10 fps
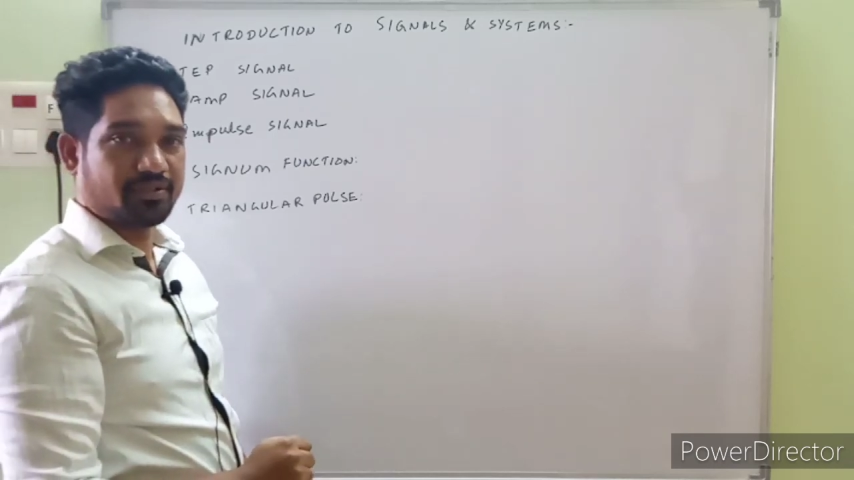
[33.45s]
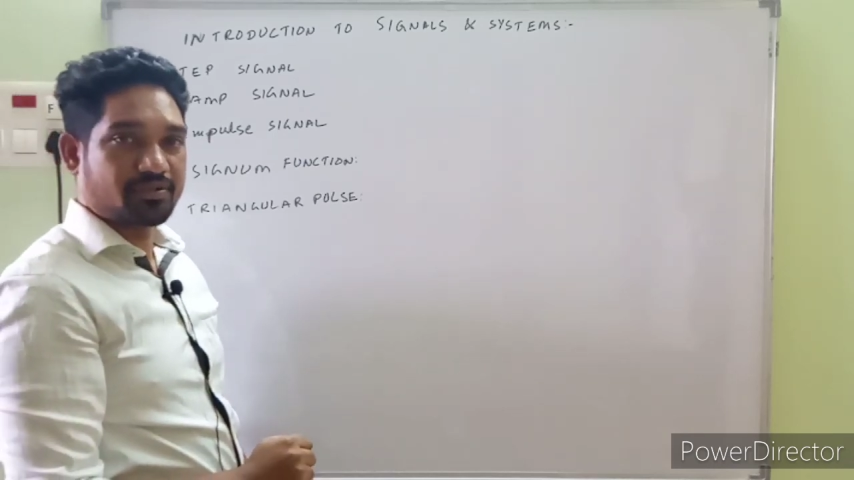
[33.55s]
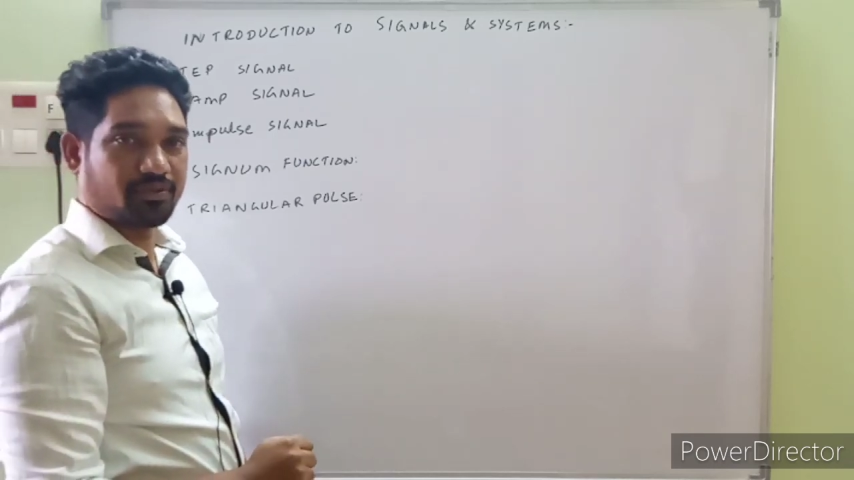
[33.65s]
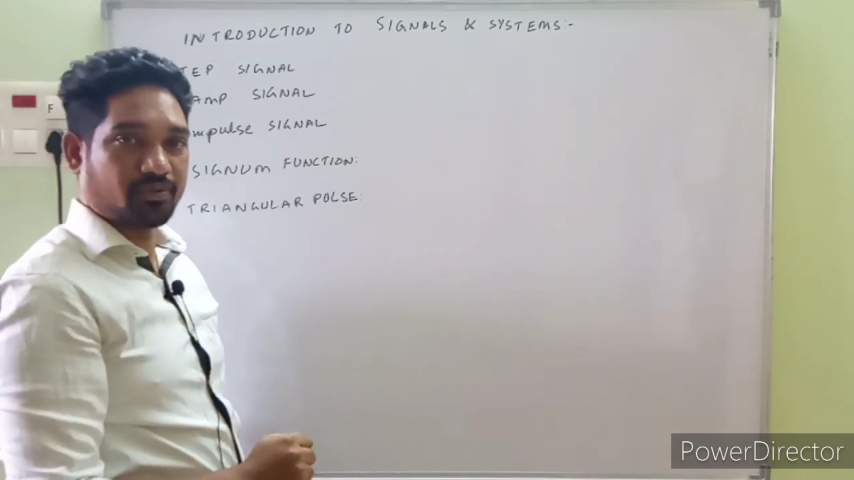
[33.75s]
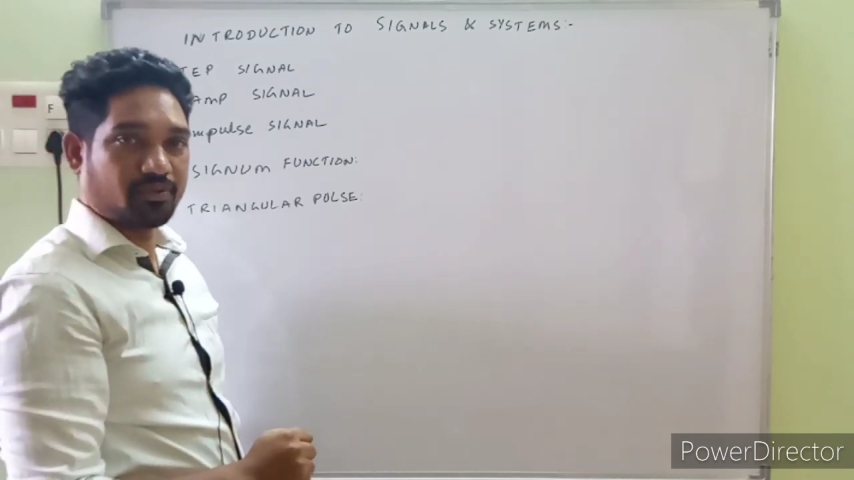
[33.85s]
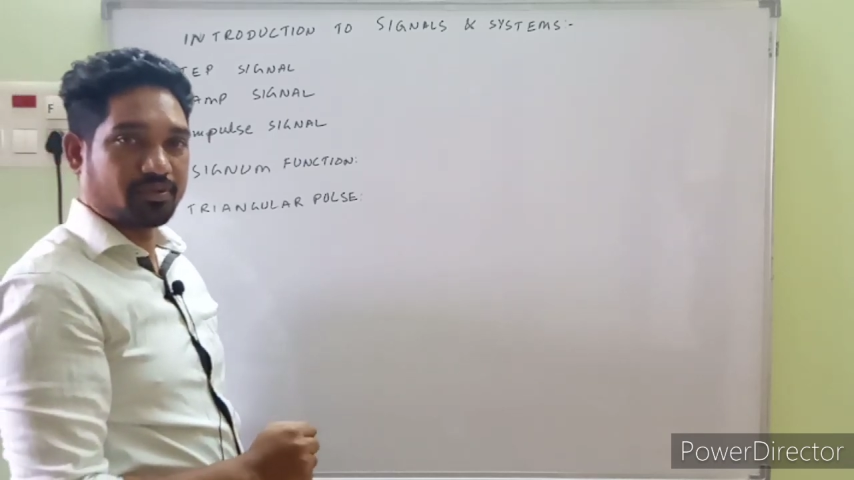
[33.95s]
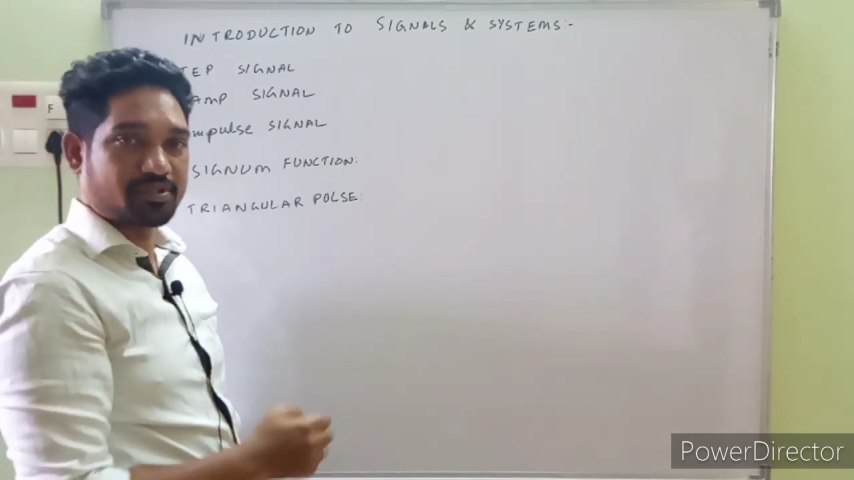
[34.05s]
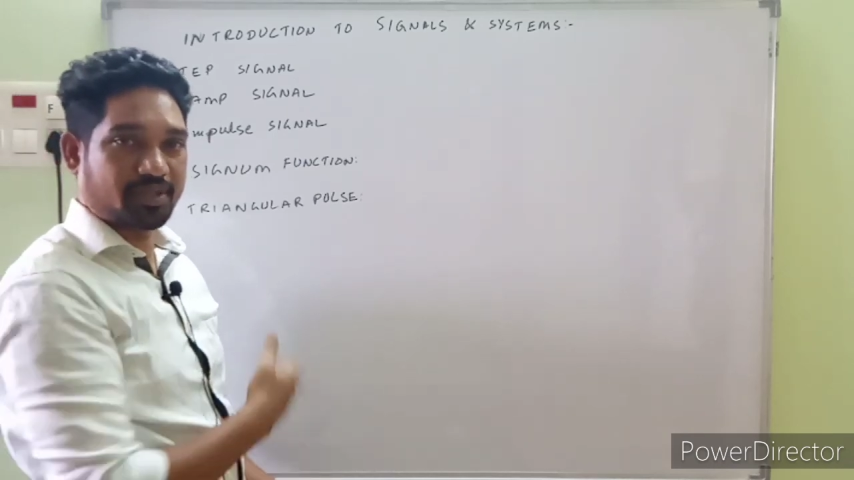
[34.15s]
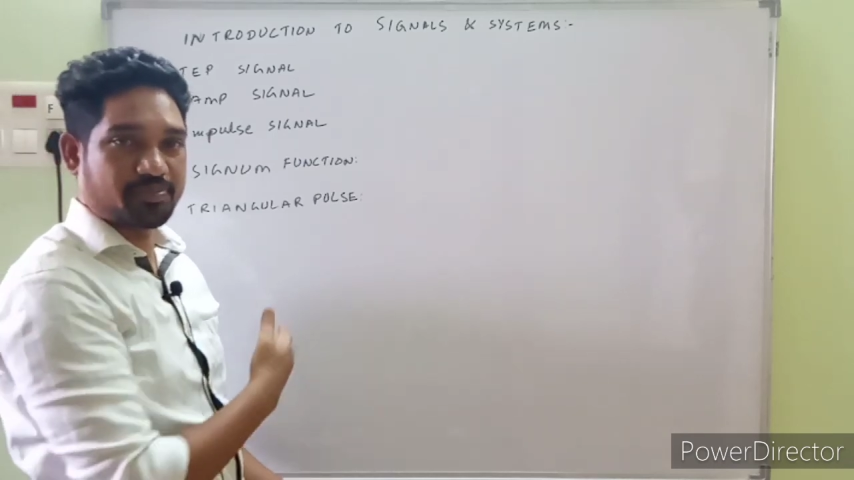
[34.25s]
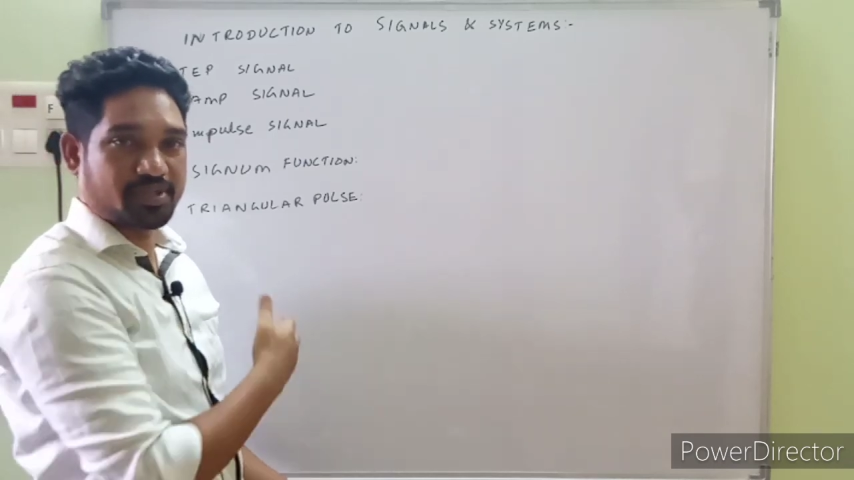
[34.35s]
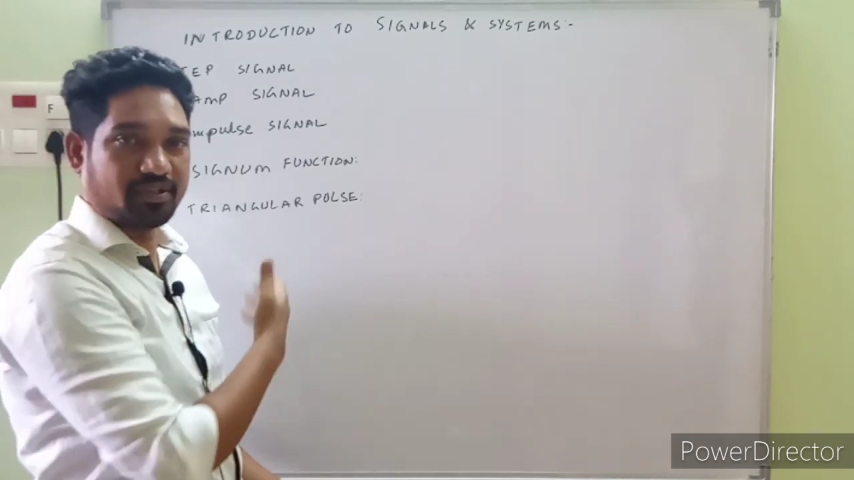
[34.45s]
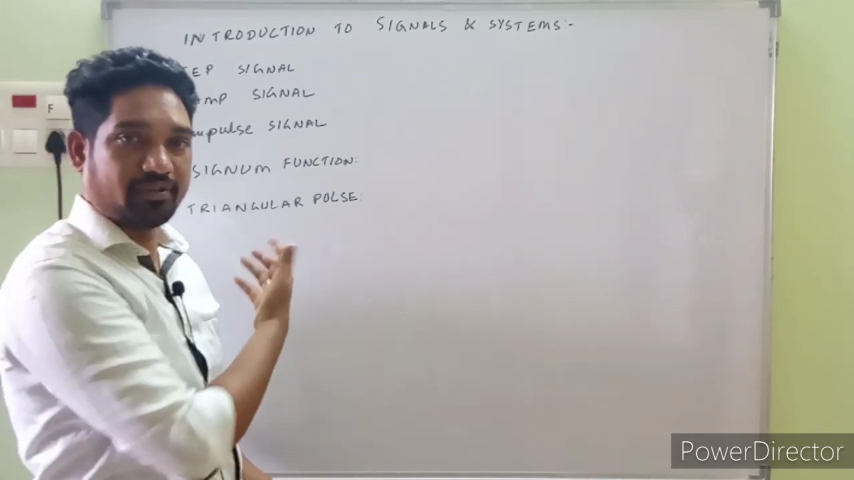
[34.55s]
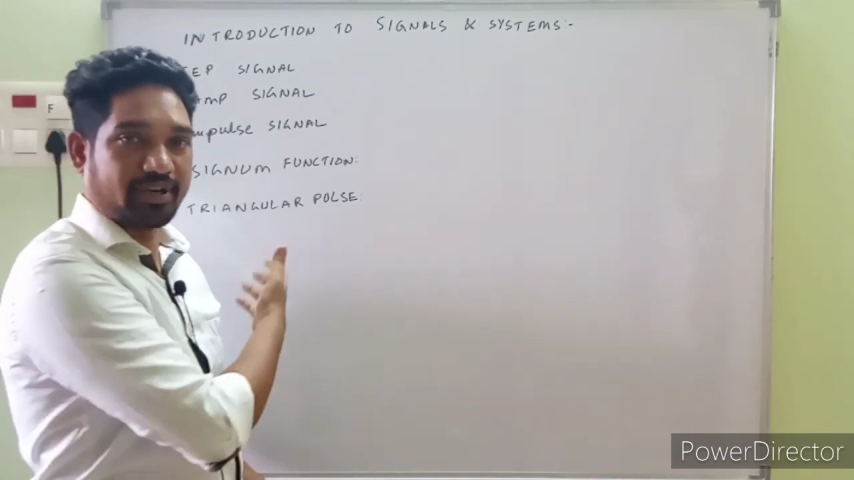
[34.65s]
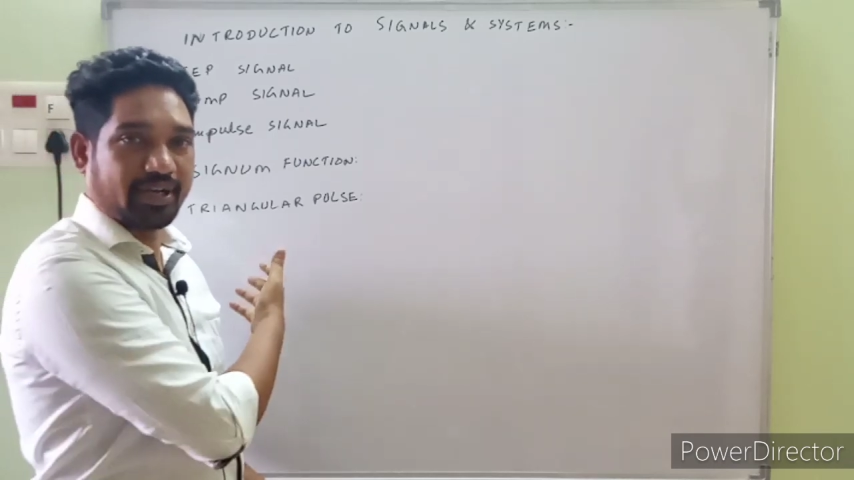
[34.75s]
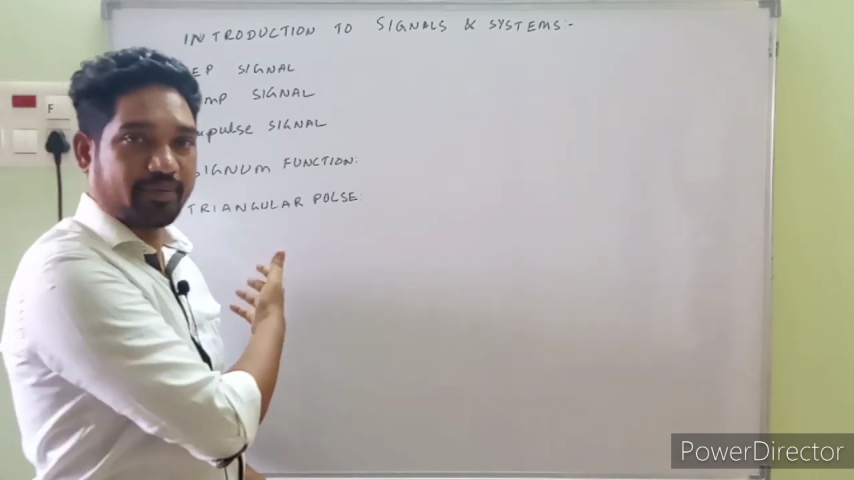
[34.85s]
So, step signal,
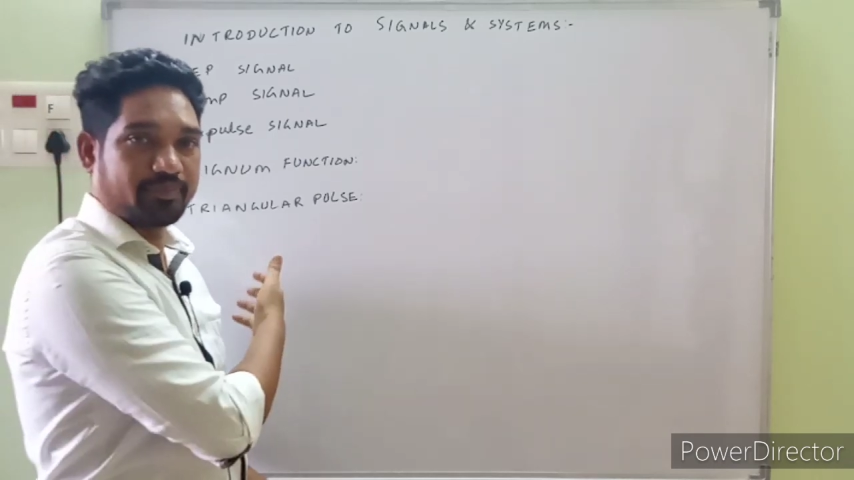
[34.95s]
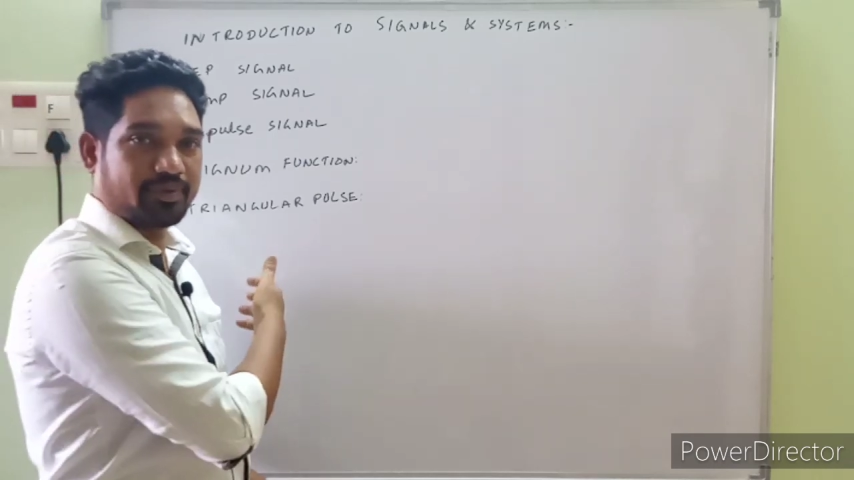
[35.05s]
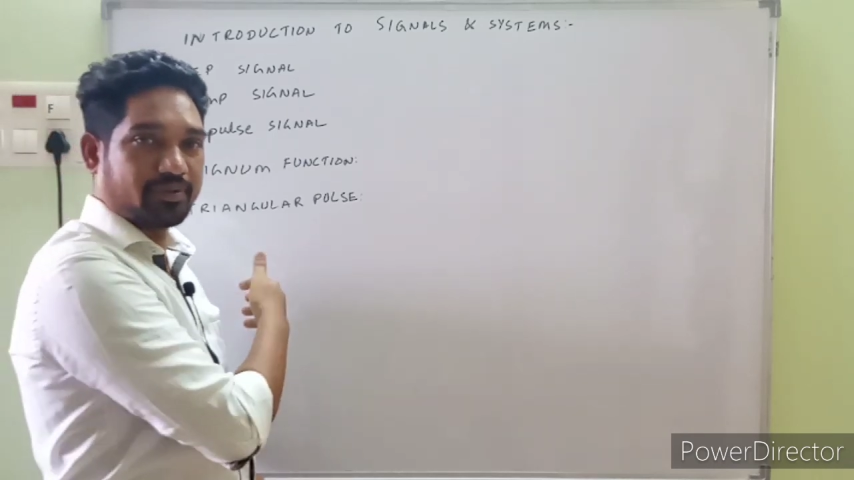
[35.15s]
ramp,